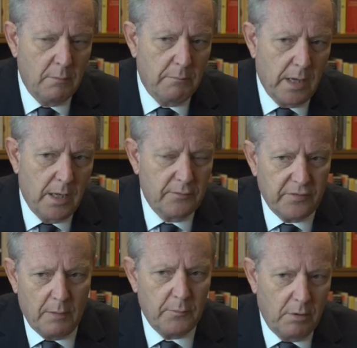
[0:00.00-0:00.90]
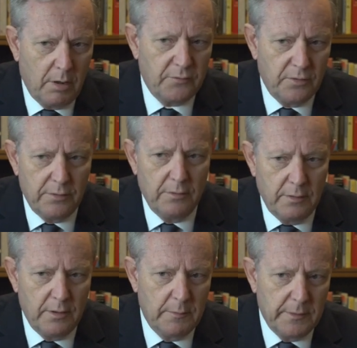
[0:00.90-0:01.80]
But sometimes you do
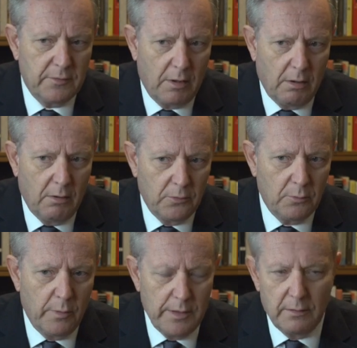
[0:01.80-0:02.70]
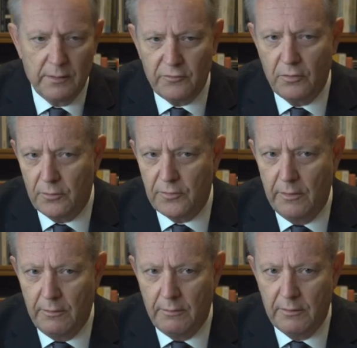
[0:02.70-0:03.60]
need to be told when it is your
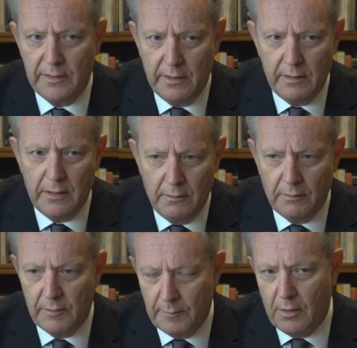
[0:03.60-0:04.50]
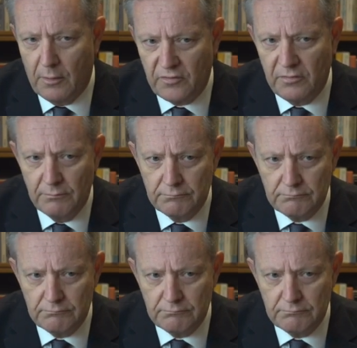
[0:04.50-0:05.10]
turn to get into the box.